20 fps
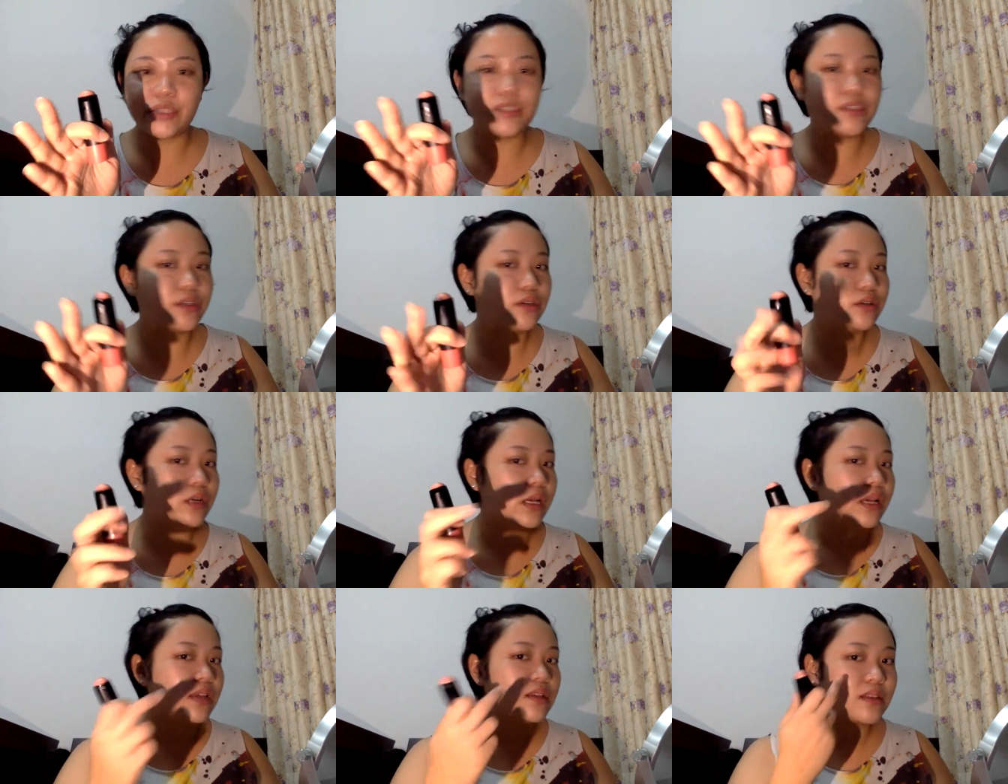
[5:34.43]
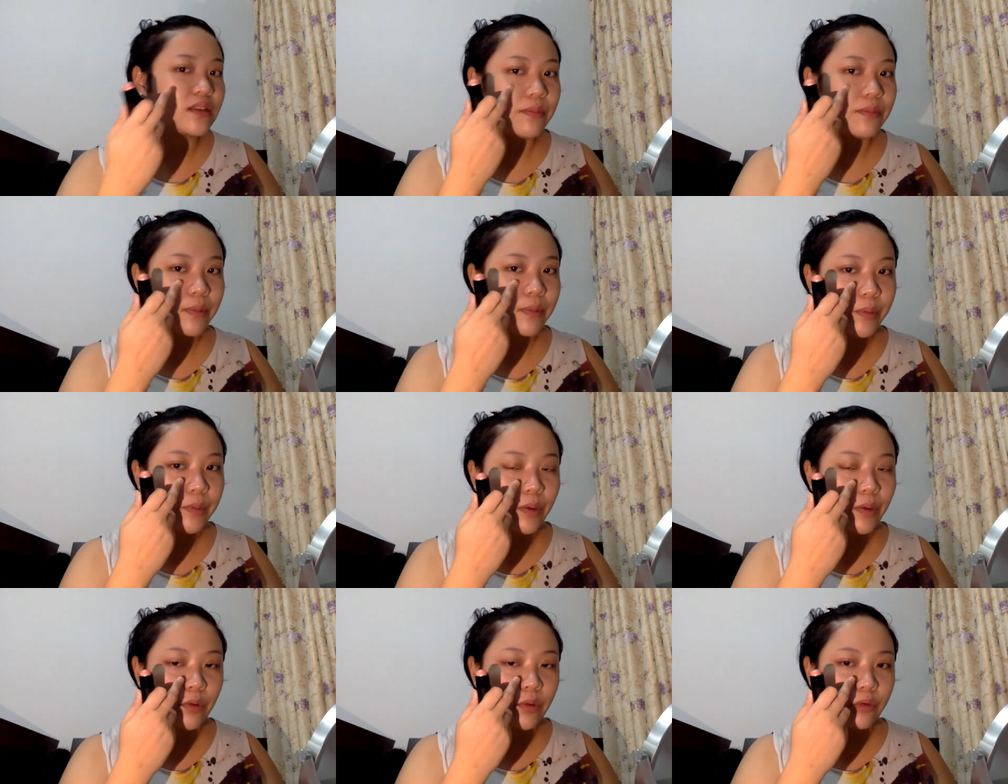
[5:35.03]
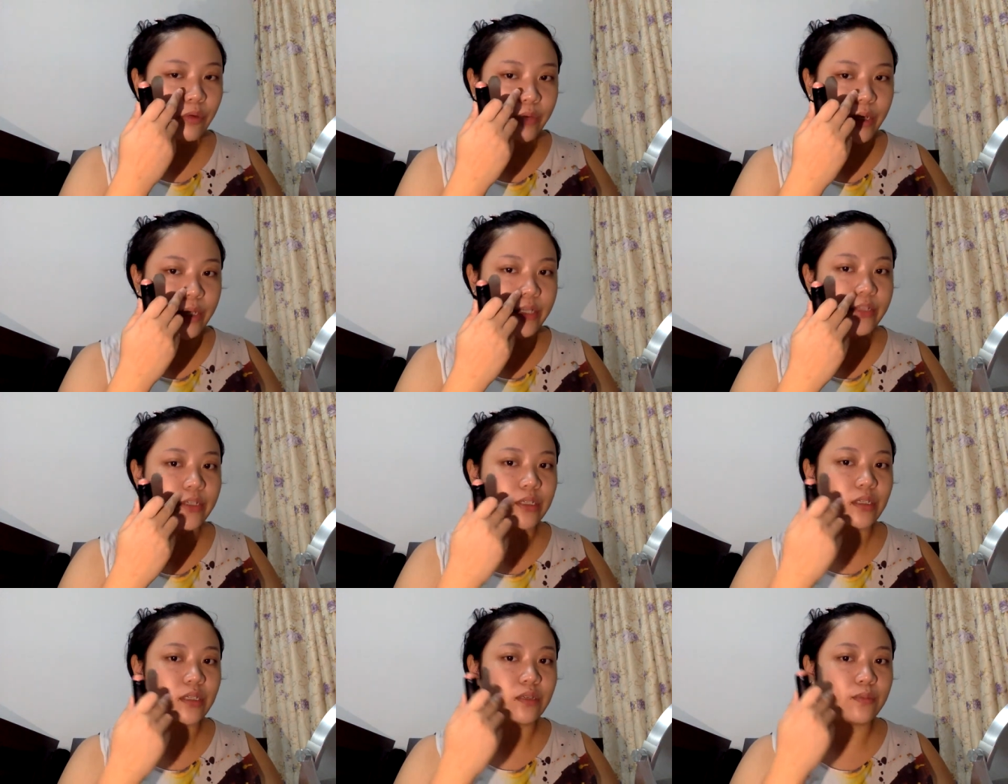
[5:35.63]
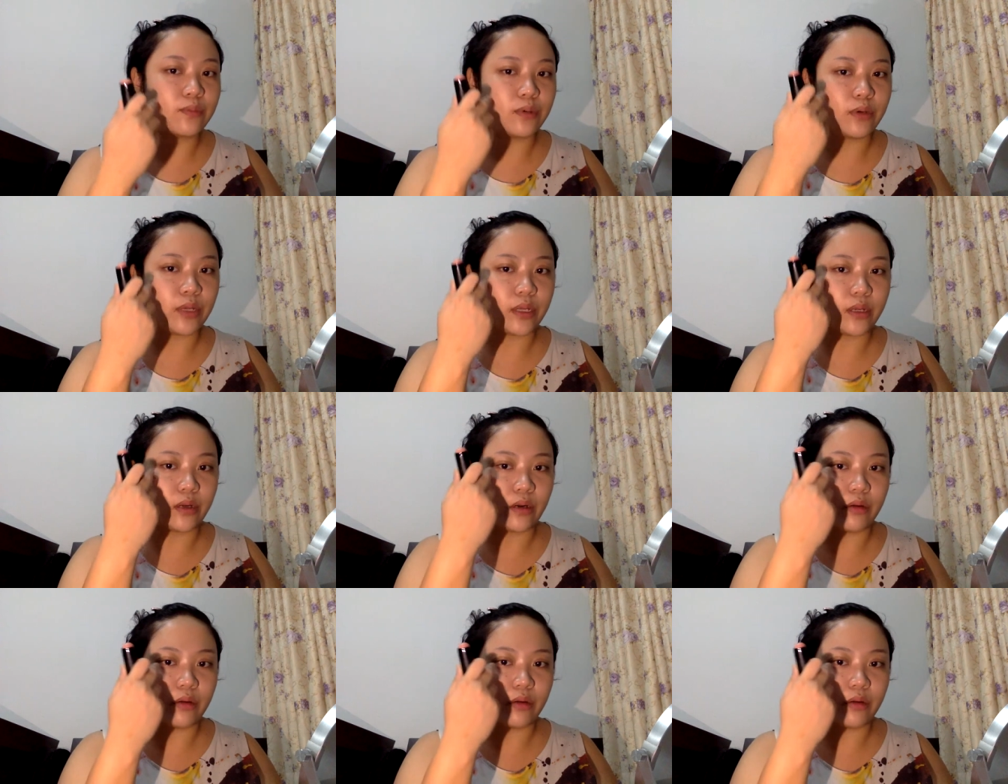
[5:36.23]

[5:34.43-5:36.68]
So some people will really just put it